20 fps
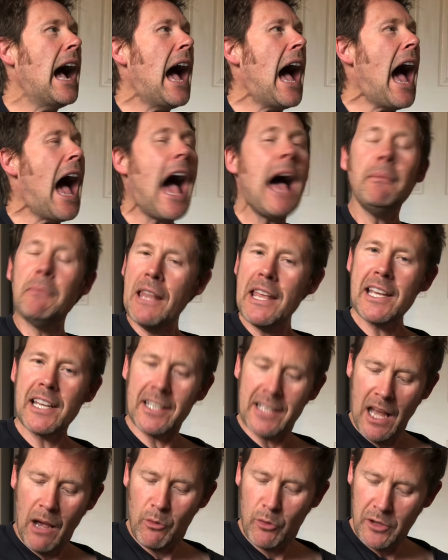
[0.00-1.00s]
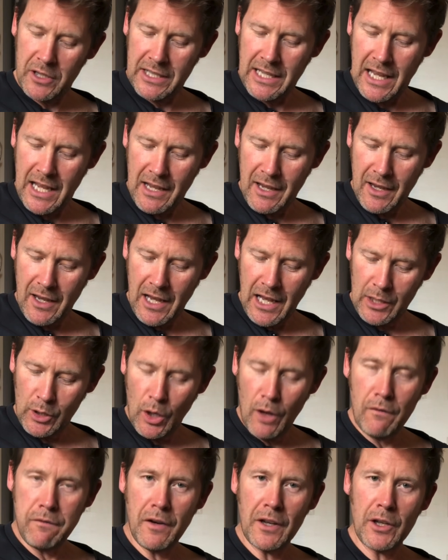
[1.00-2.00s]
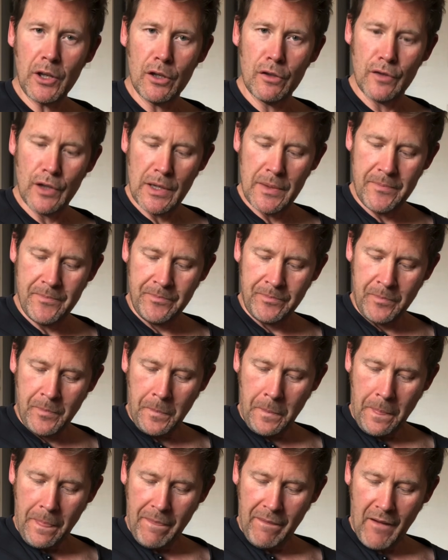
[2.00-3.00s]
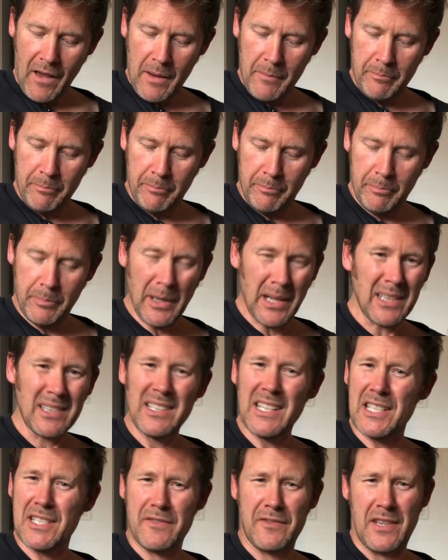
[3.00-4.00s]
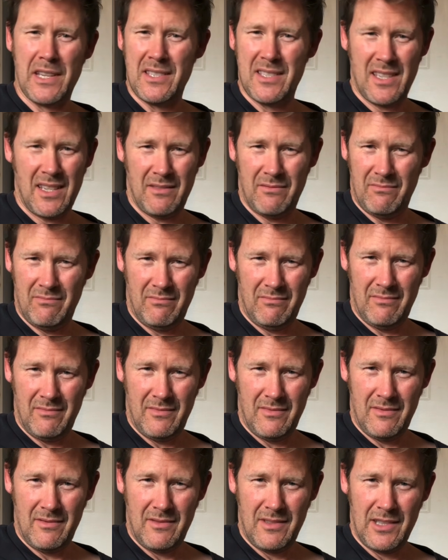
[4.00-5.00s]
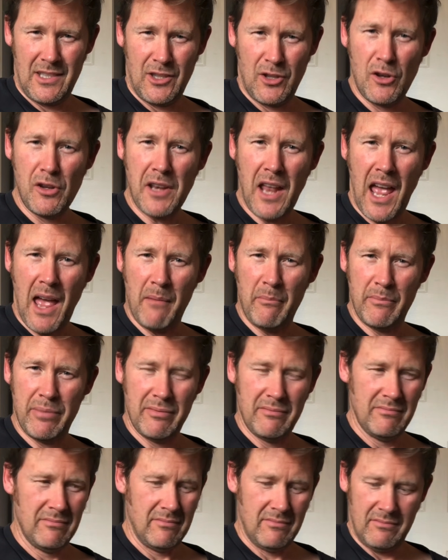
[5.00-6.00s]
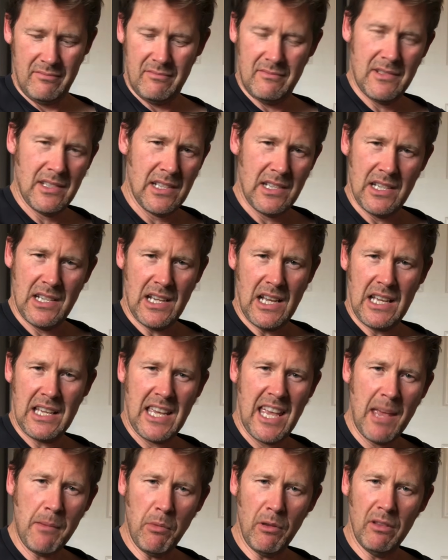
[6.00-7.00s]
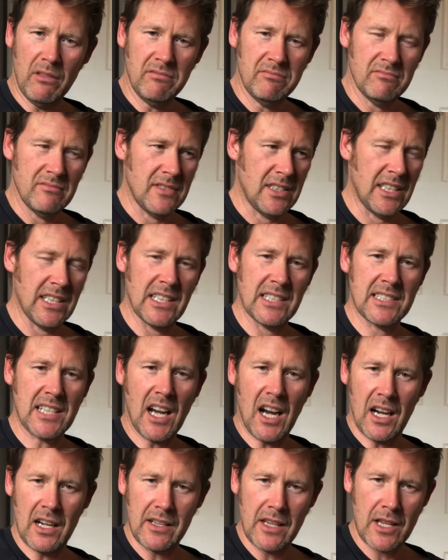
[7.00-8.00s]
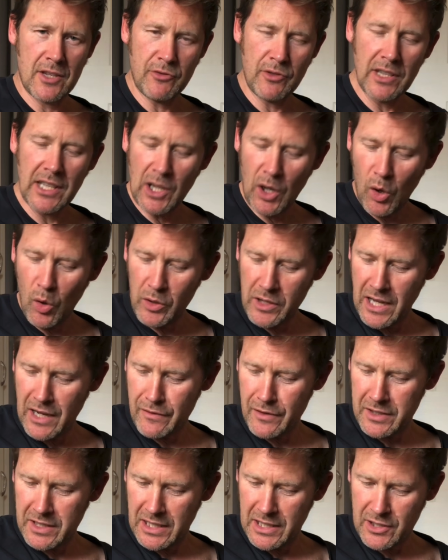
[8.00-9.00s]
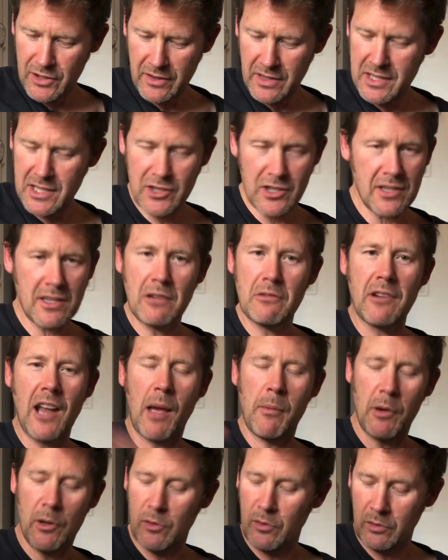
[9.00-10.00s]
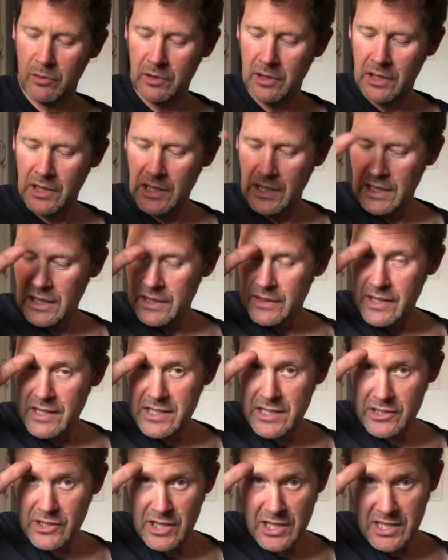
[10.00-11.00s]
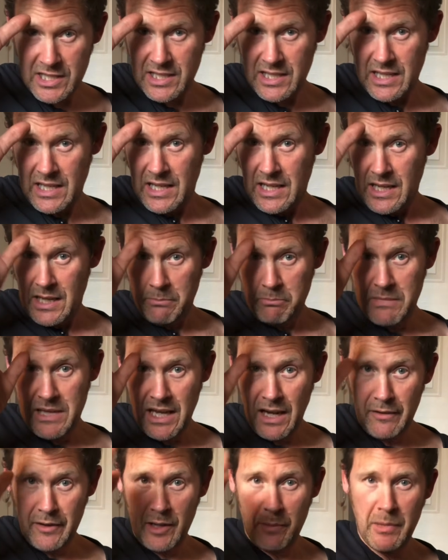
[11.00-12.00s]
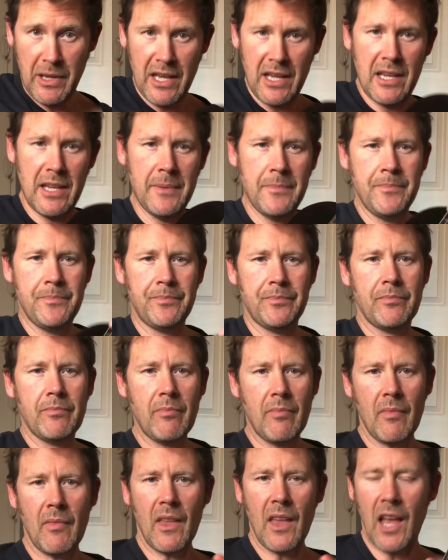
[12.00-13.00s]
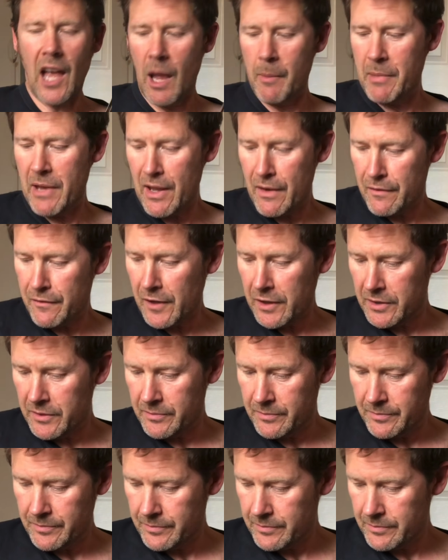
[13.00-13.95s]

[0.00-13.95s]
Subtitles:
I'm liking it. I'm going to get a lot of fun out of it. But let's face it, good amp, a cable and a guitar. That's really all you ever need. So this is just a rabbit hole. This is just me having a bit of fun.